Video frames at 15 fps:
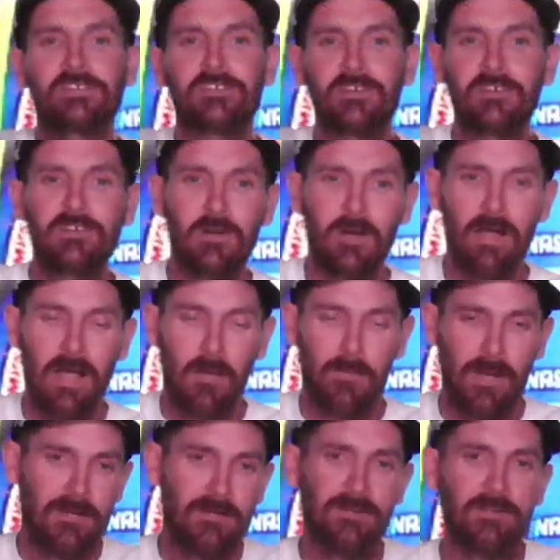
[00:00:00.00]
sure you go out,
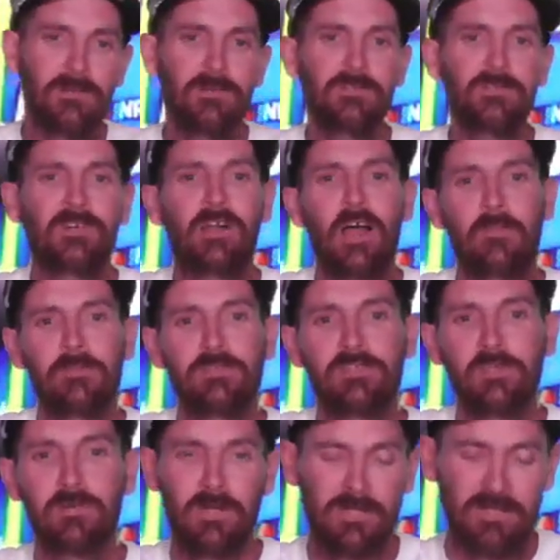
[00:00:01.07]
pay your dues, your homage
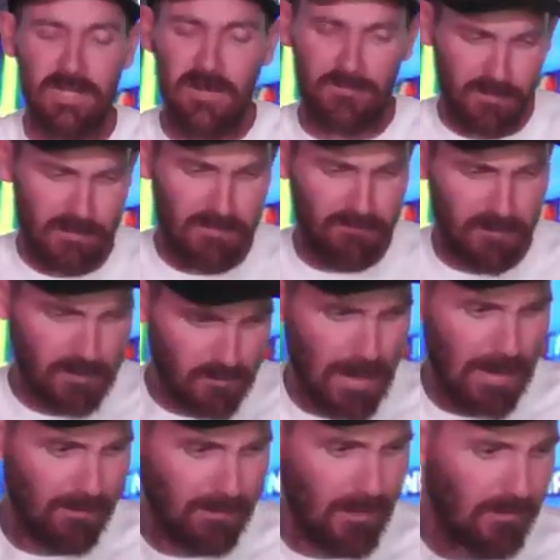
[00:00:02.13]
to a definitely first
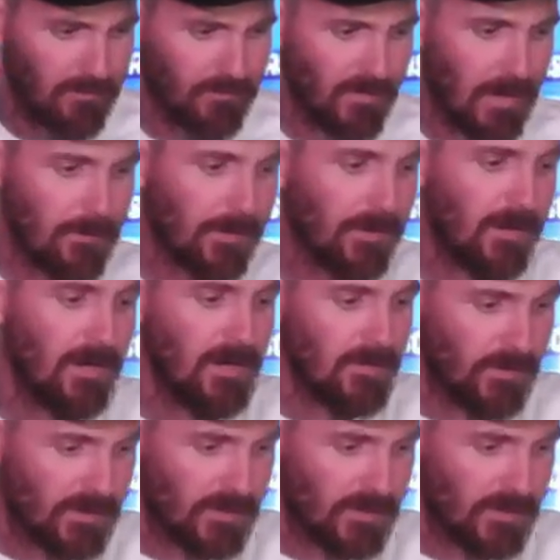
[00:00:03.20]
ballot Hall of Famer for